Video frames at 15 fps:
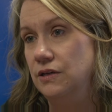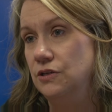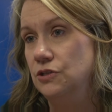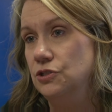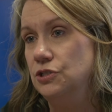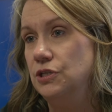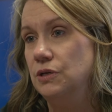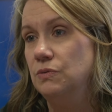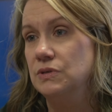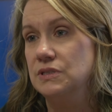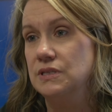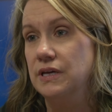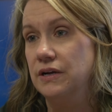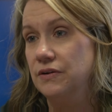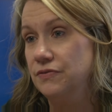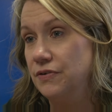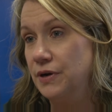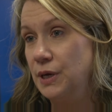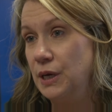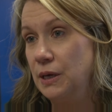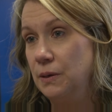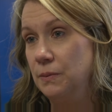She was there for
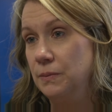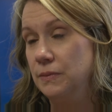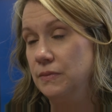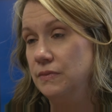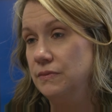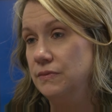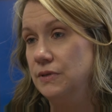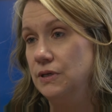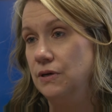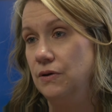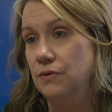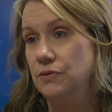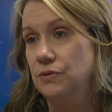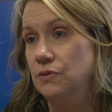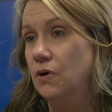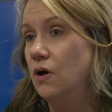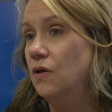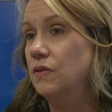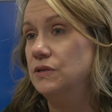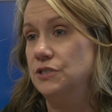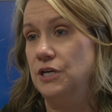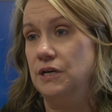him, you know, through all
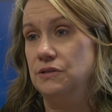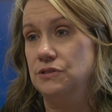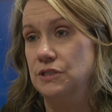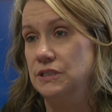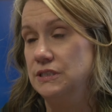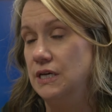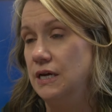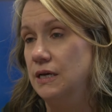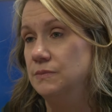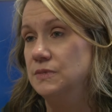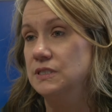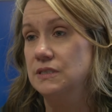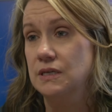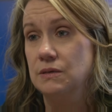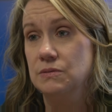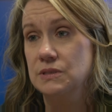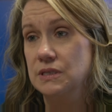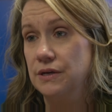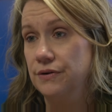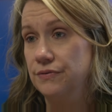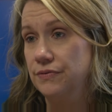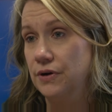the challenging times as he was
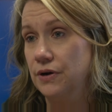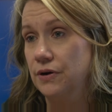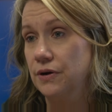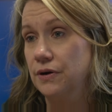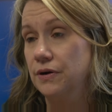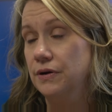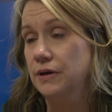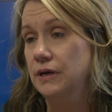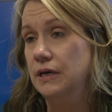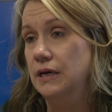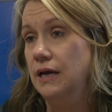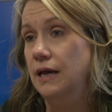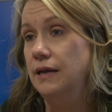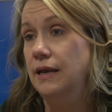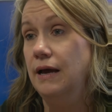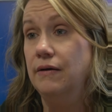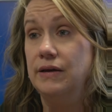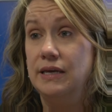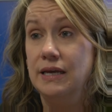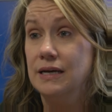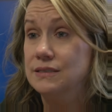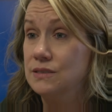there for her. And now
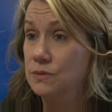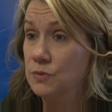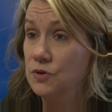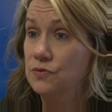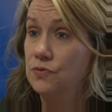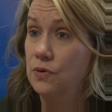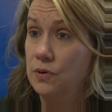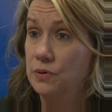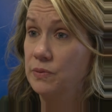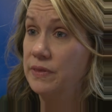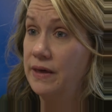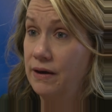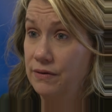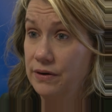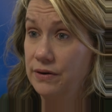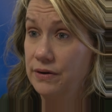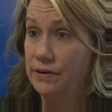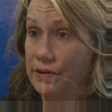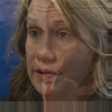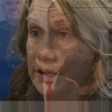he has to move forward without her.